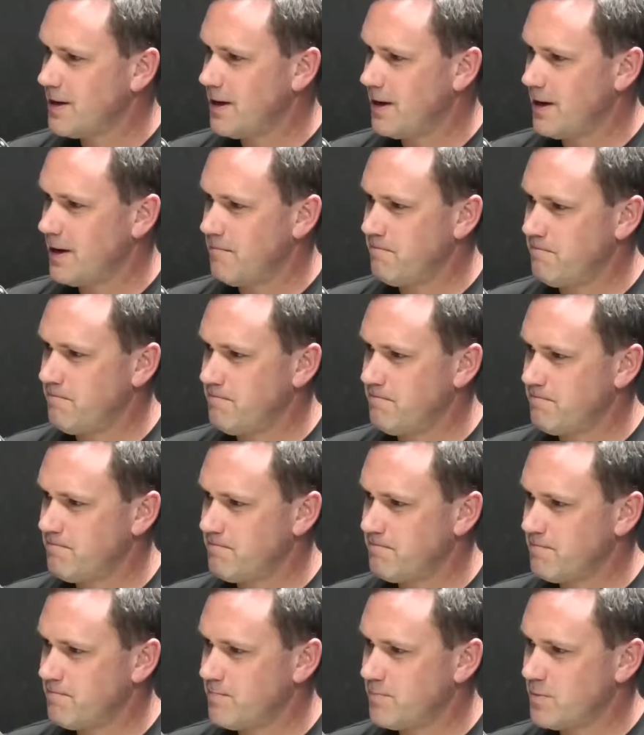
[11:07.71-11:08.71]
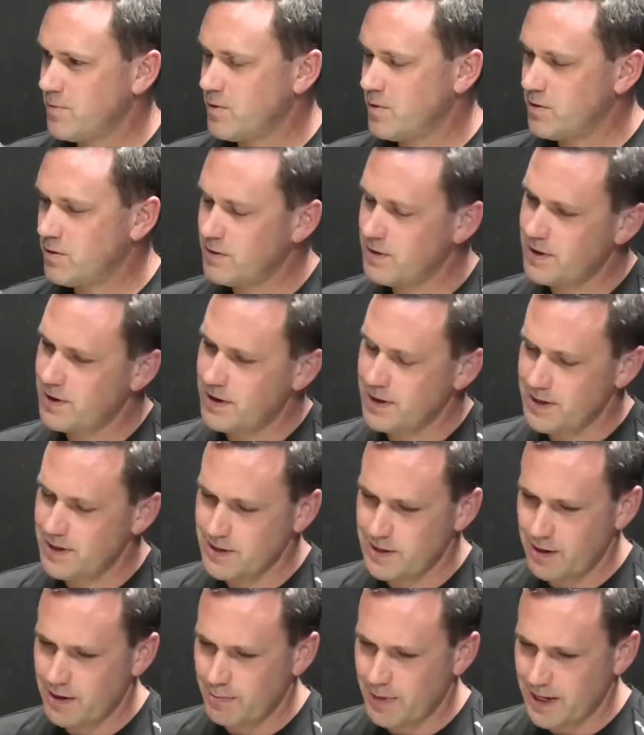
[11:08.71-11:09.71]
I
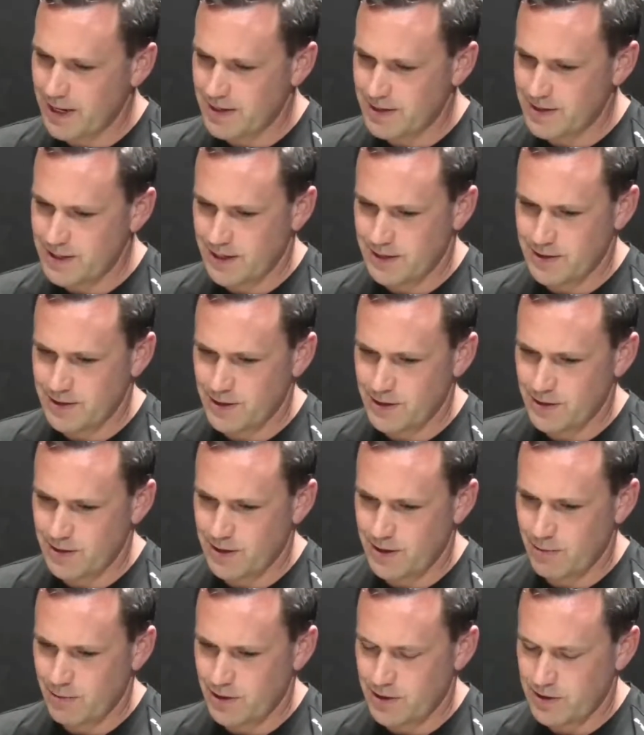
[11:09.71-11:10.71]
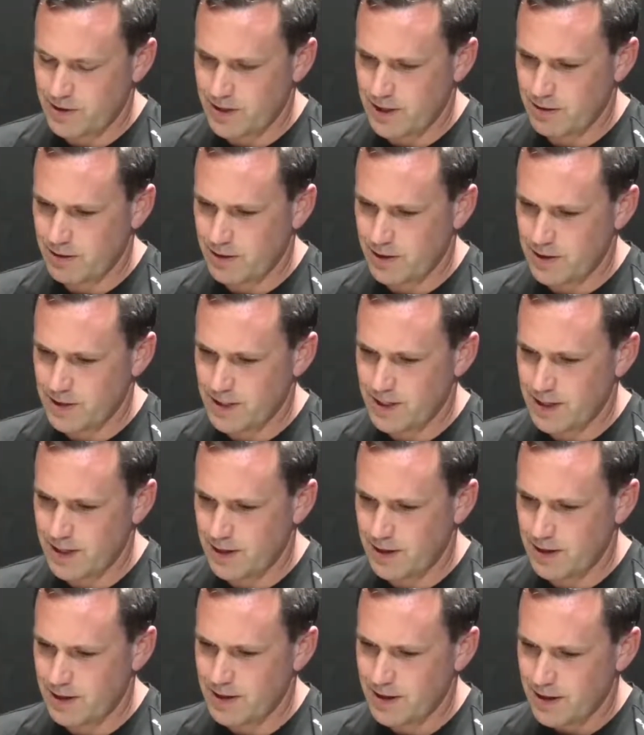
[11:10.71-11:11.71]
guess going back a second too, with technology
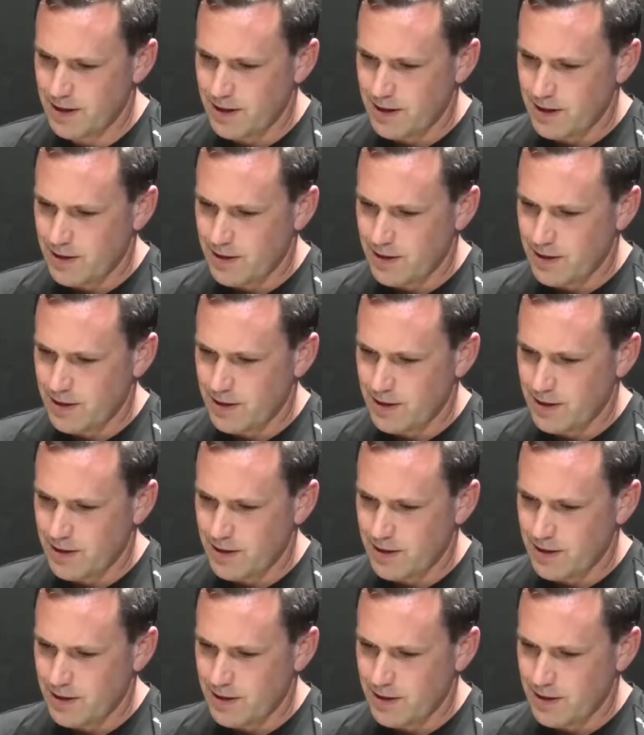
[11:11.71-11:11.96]
here,